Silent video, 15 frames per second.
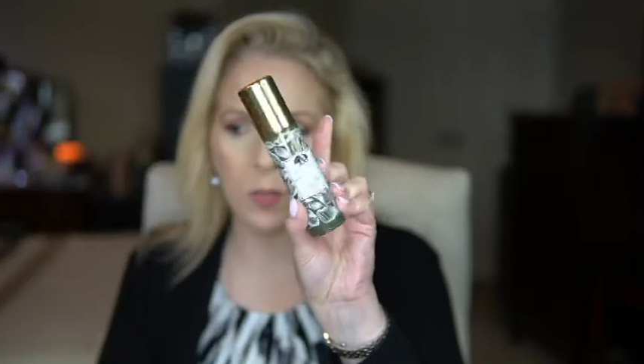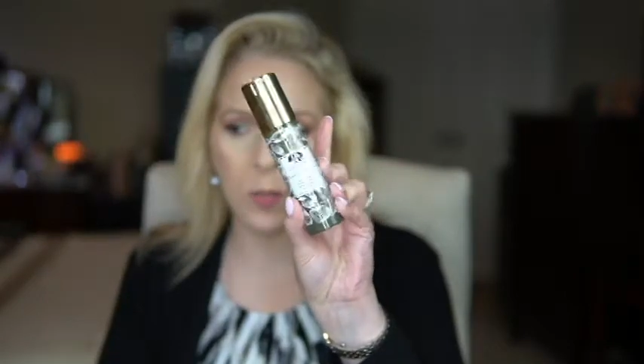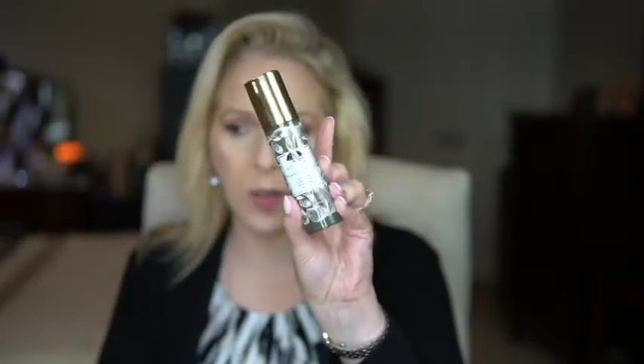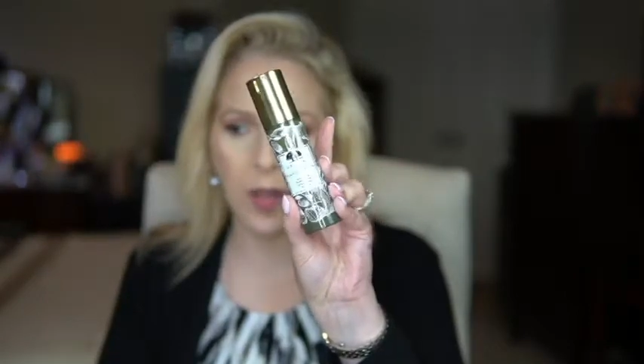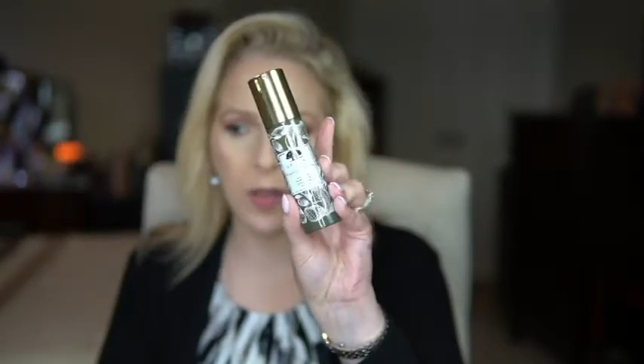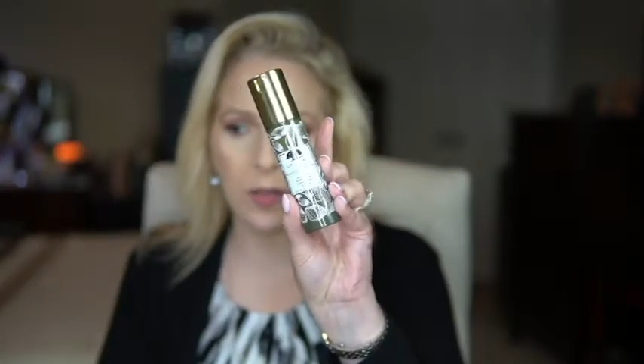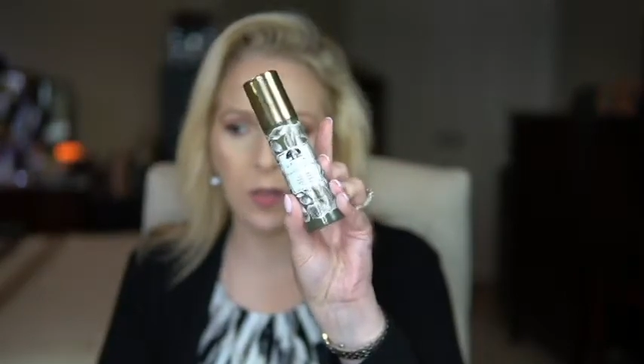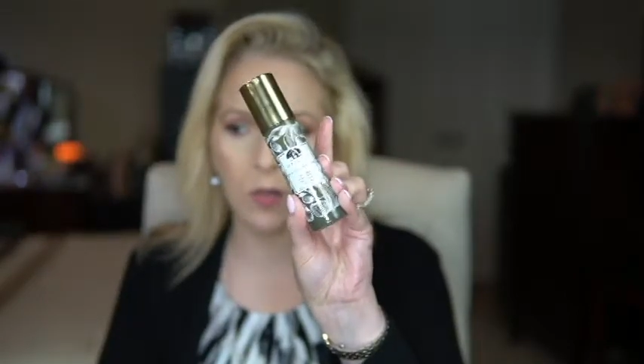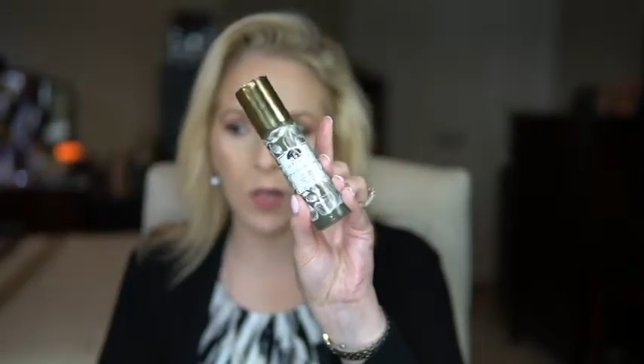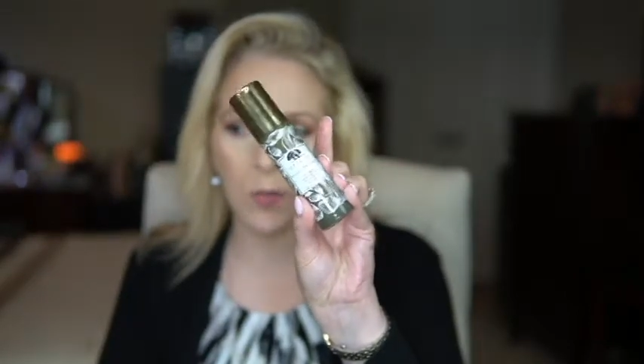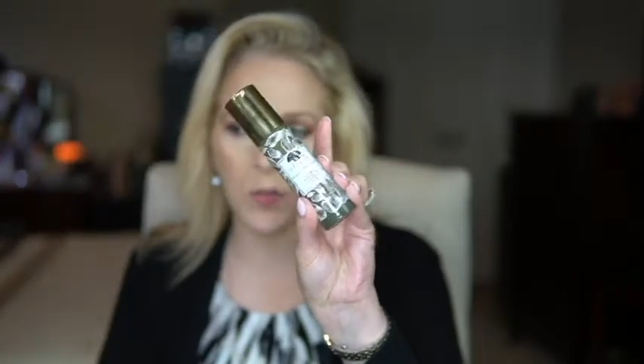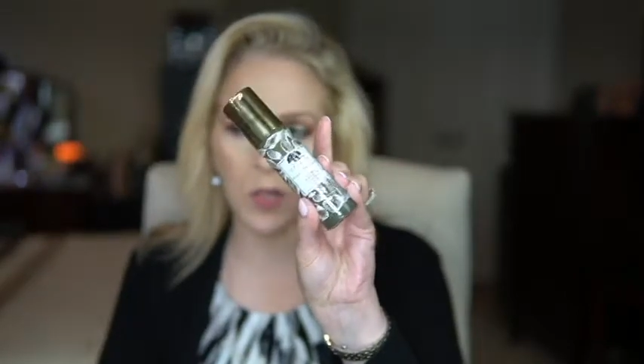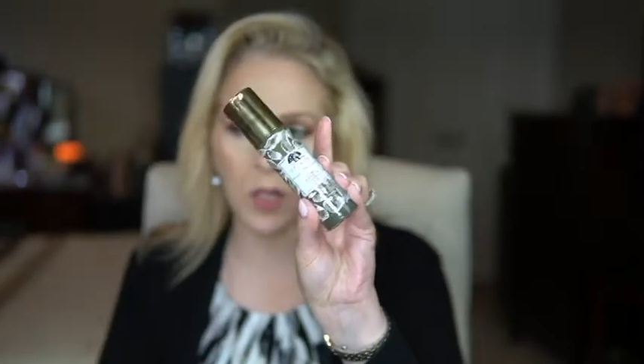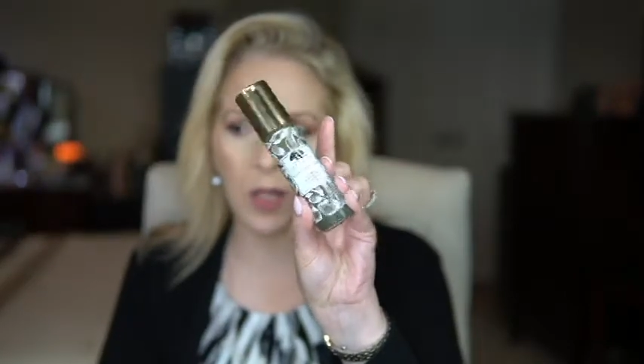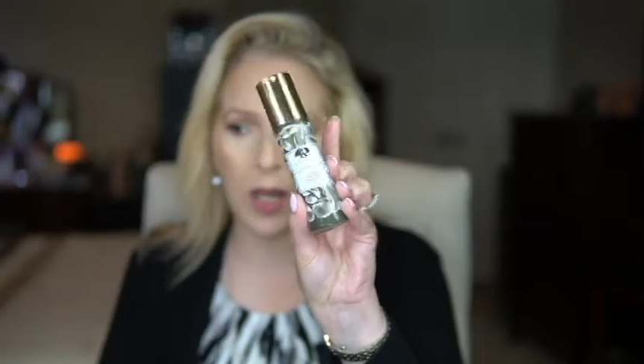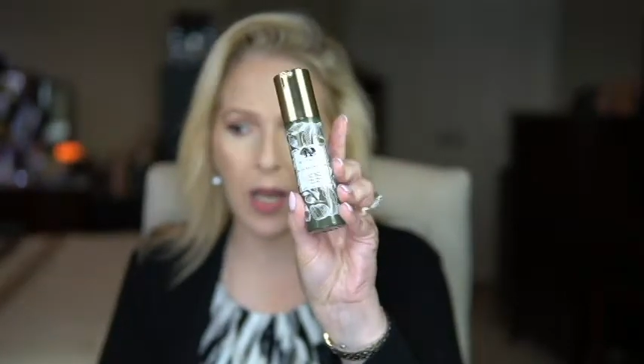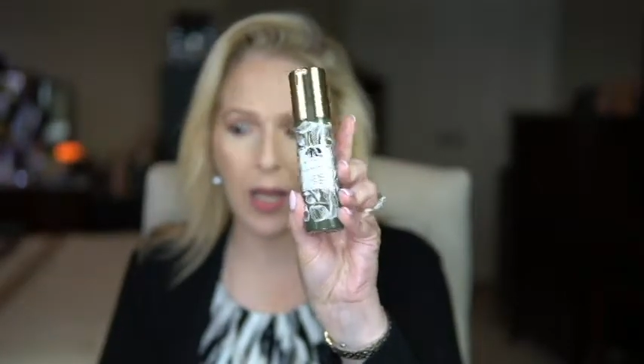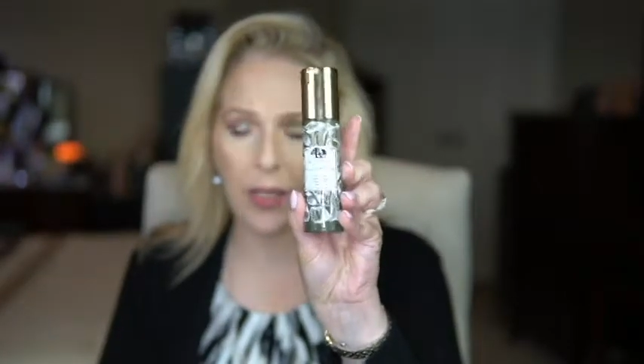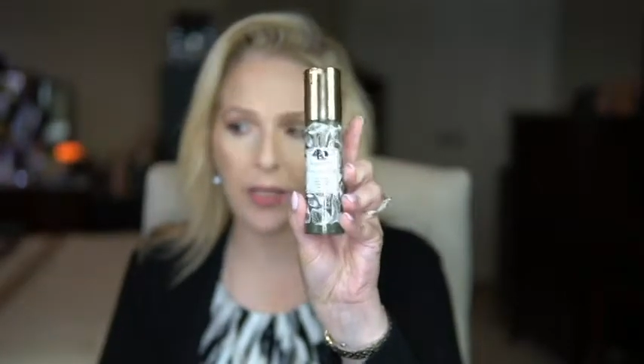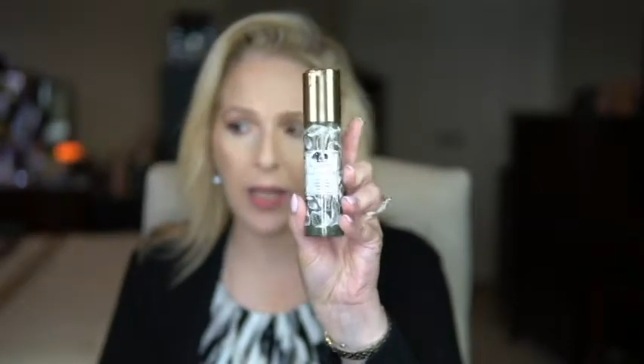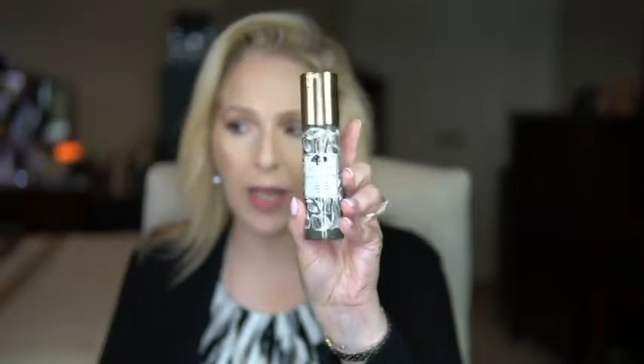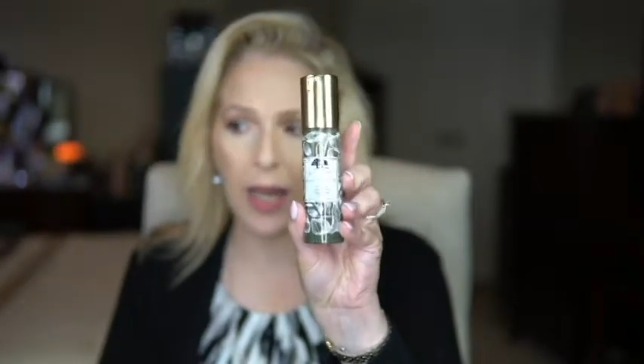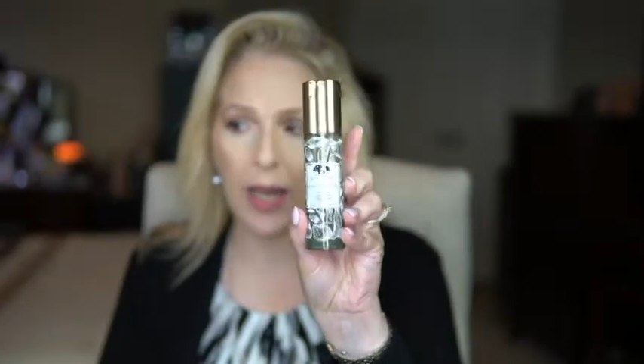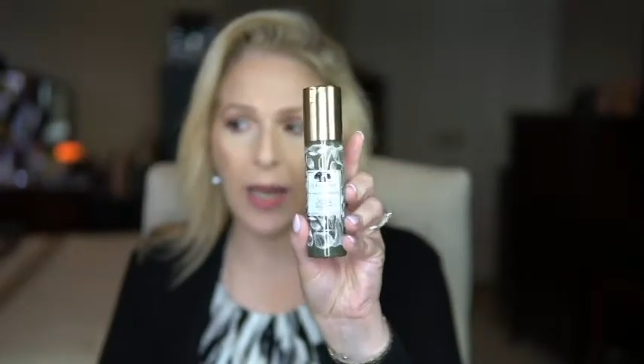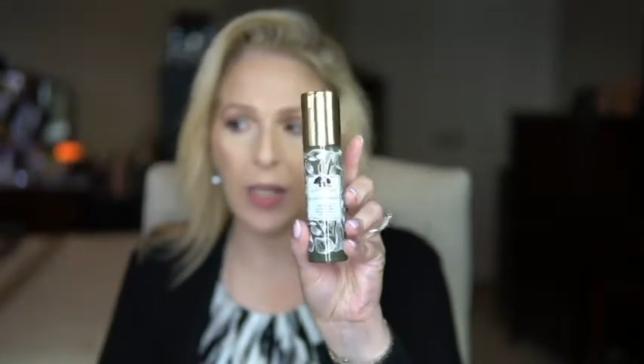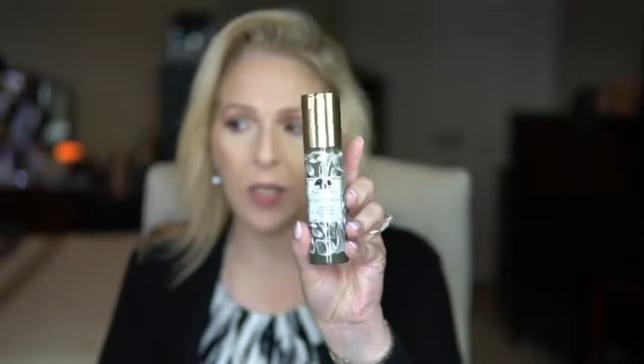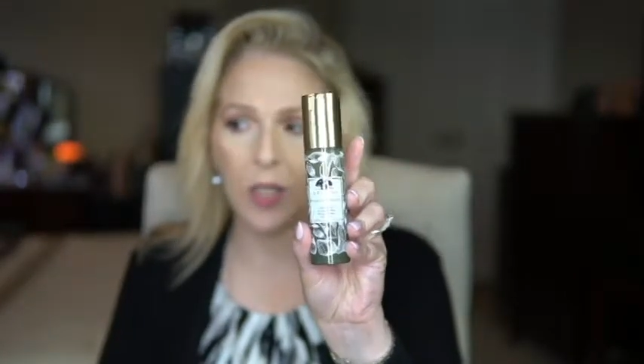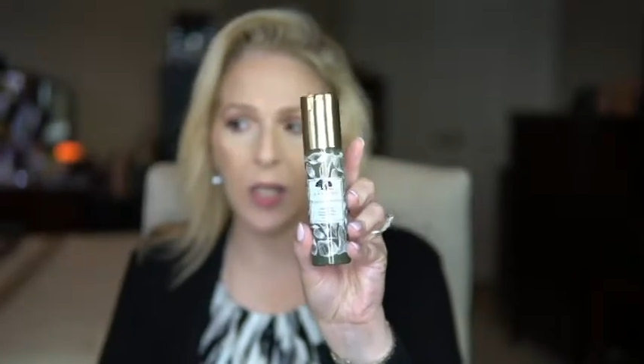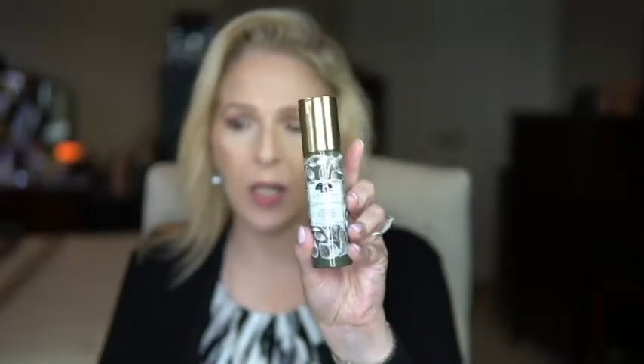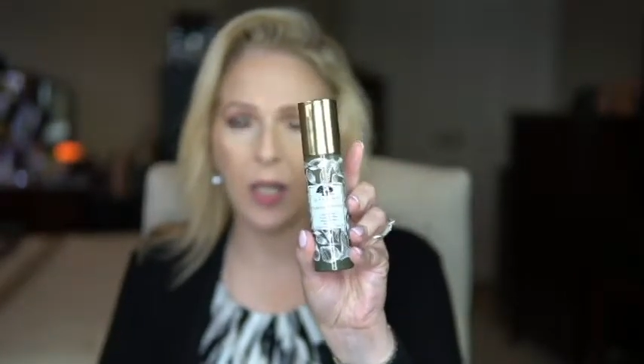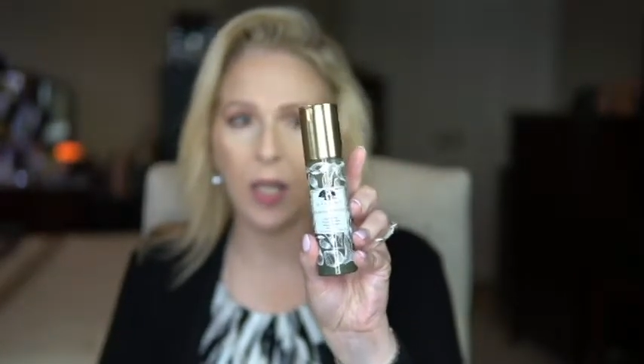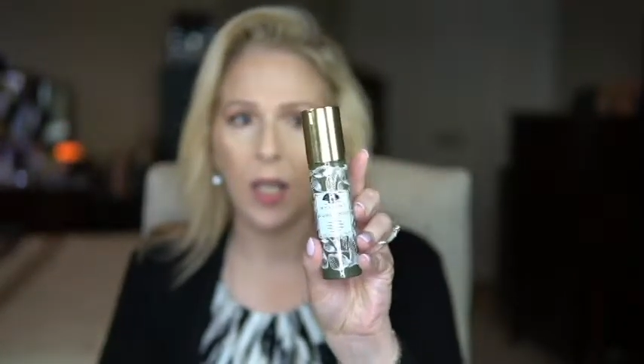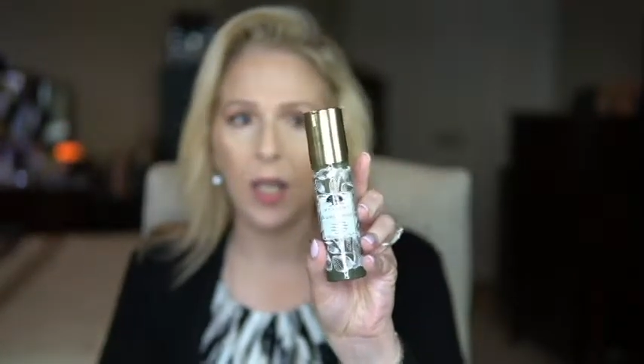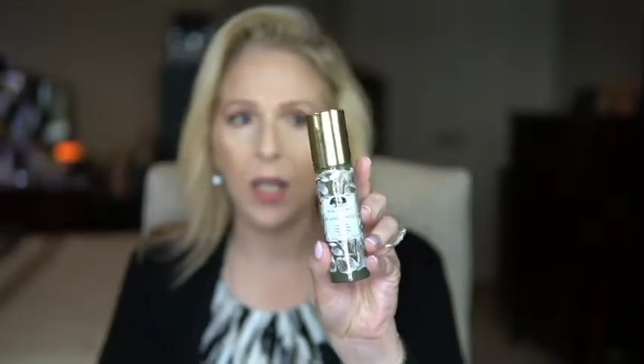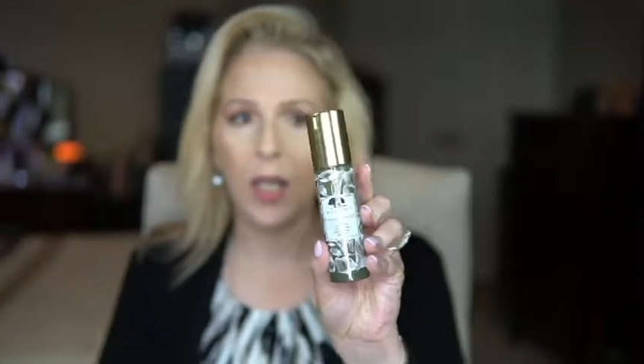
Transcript: Plantscription Anti-Aging.